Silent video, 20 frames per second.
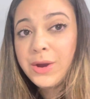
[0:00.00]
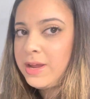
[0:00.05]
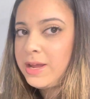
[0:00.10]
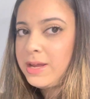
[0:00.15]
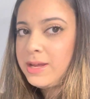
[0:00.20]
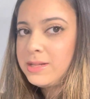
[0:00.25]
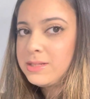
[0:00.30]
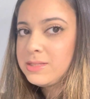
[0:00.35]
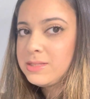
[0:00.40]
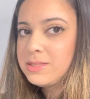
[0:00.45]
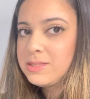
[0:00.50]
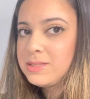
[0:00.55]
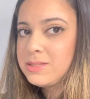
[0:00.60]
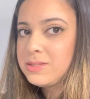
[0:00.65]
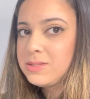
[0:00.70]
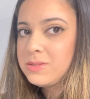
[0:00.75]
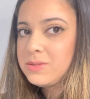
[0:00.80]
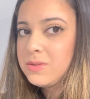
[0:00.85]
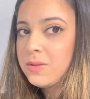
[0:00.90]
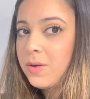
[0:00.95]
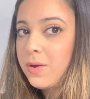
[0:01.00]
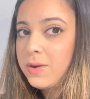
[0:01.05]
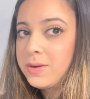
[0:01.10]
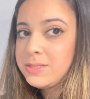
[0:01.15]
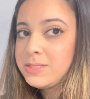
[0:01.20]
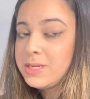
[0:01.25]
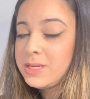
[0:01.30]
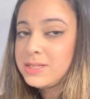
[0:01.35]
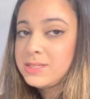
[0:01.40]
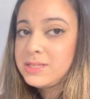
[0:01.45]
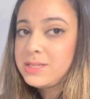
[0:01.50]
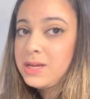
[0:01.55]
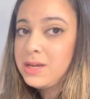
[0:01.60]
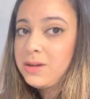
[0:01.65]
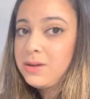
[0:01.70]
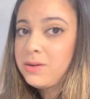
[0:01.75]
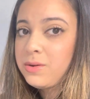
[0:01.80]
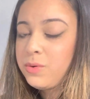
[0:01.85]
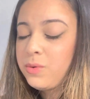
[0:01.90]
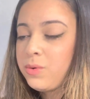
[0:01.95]
It's artistic
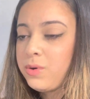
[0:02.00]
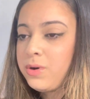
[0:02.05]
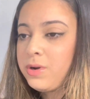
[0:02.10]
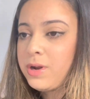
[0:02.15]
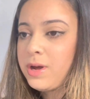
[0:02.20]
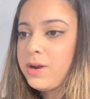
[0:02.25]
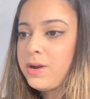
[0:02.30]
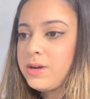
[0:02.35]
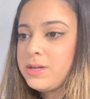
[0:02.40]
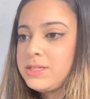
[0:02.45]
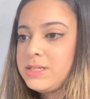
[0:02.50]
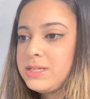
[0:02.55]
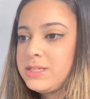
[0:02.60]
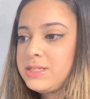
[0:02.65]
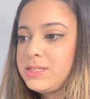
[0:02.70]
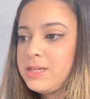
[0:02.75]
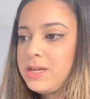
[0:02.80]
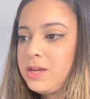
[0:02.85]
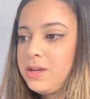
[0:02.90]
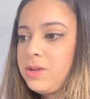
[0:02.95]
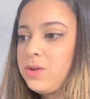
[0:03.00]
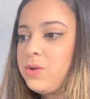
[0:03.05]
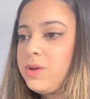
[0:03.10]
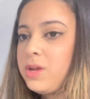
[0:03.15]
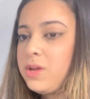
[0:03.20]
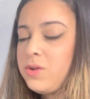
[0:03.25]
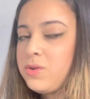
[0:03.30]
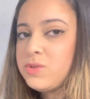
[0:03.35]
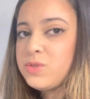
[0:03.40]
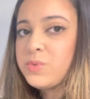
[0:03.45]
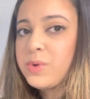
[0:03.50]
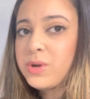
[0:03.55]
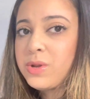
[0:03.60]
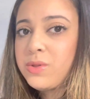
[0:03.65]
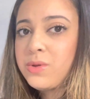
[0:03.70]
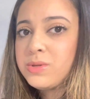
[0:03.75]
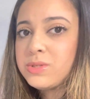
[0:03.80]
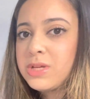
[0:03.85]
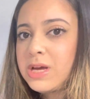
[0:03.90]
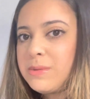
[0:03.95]
or non-artistic. You can use one of
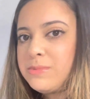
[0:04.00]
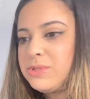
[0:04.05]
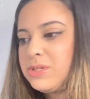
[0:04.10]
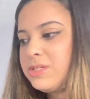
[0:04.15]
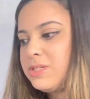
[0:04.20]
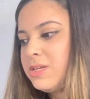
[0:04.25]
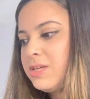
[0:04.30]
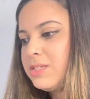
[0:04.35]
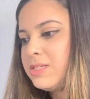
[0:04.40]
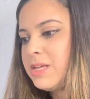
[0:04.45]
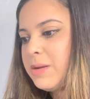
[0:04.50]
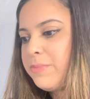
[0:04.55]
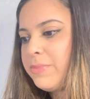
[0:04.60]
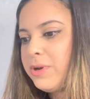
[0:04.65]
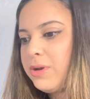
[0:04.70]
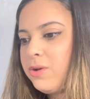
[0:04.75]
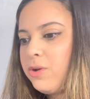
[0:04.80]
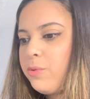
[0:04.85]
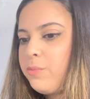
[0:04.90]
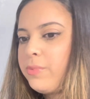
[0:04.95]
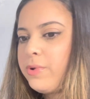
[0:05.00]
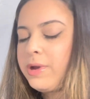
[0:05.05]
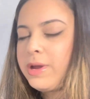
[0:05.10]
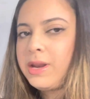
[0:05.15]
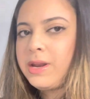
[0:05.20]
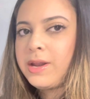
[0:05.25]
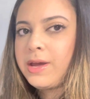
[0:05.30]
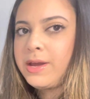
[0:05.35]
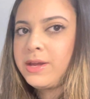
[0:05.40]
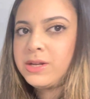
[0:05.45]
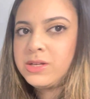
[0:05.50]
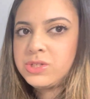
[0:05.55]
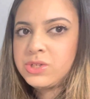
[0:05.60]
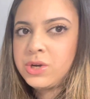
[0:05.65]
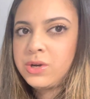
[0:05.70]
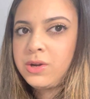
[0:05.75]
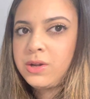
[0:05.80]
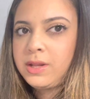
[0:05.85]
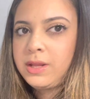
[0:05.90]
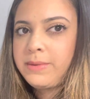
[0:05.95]
those options in a separate notebook and not in a
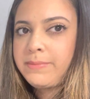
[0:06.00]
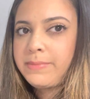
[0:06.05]
journaling